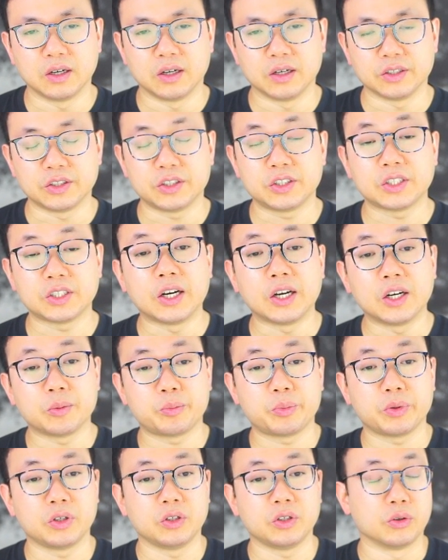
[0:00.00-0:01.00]
set
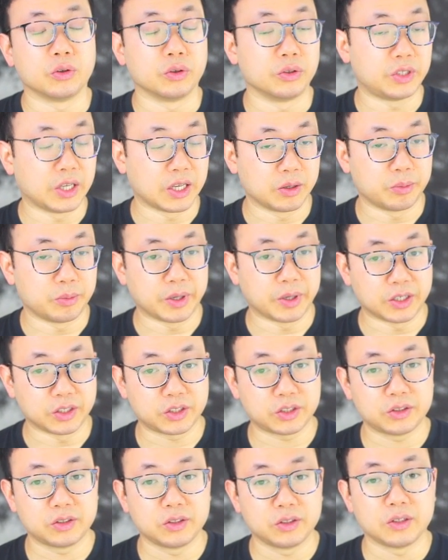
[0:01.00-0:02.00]
up your
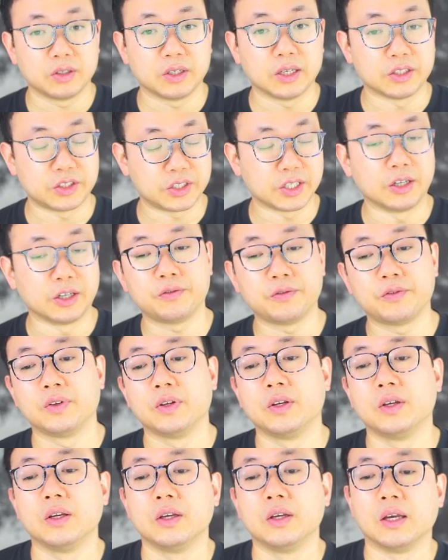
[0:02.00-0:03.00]
database itself.
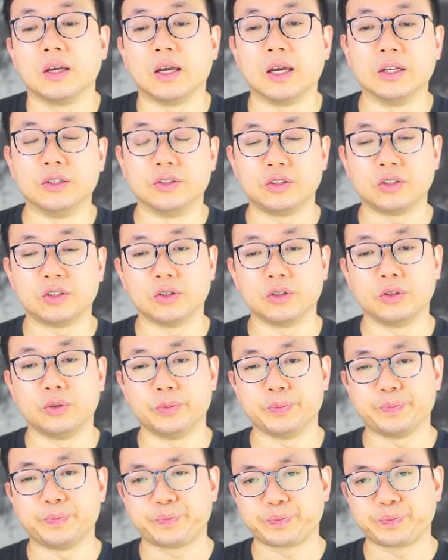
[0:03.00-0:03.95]
And so